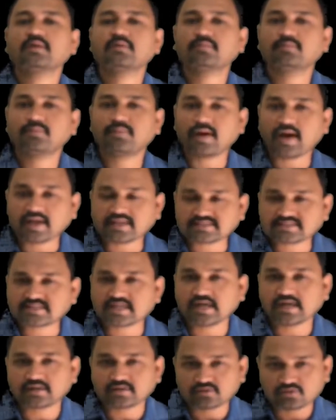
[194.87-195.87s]
pi
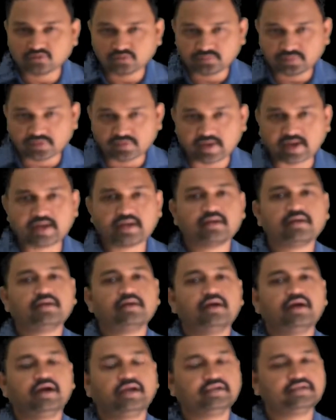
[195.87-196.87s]
star 2py
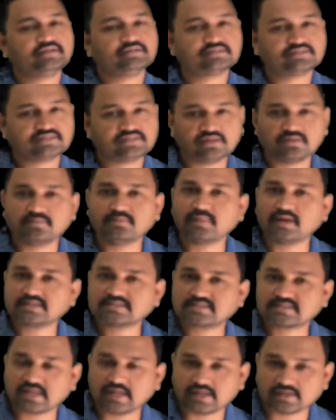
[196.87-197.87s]
and sigma
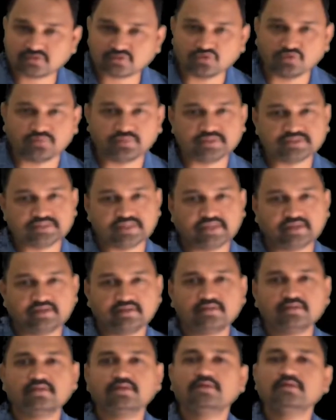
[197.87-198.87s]
star 2pz.
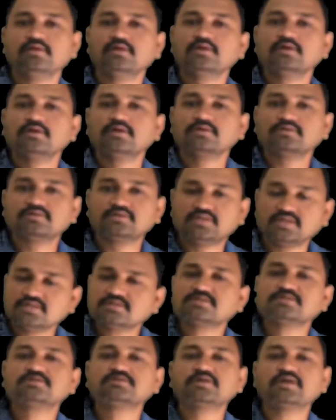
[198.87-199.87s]

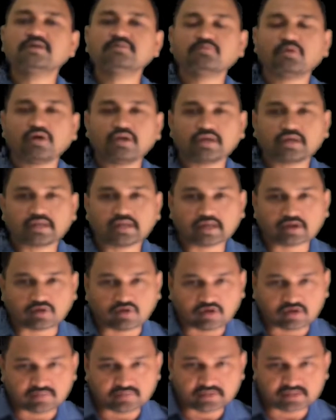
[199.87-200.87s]
These 10 molecular
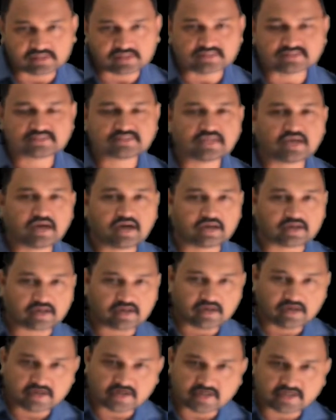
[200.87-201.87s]
orbitals are
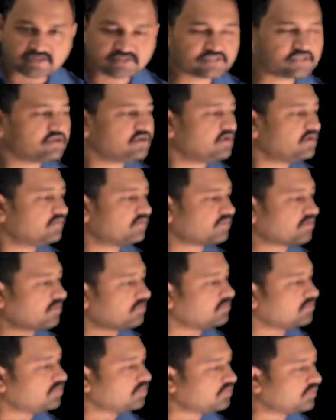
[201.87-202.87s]
arranged
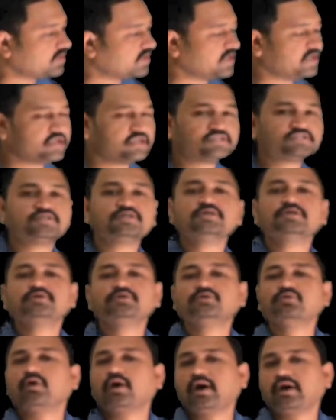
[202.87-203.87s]
from lower energy
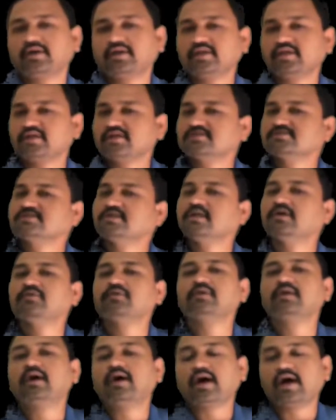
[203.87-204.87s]
to higher energy
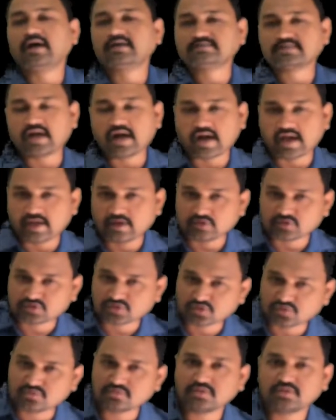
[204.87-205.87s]
level as I have
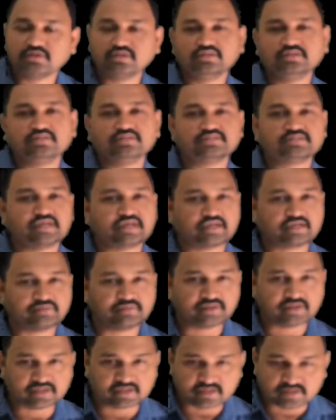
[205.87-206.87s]
shown in this
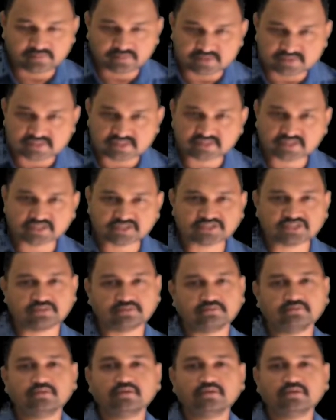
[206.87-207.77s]
diagrammatic representation.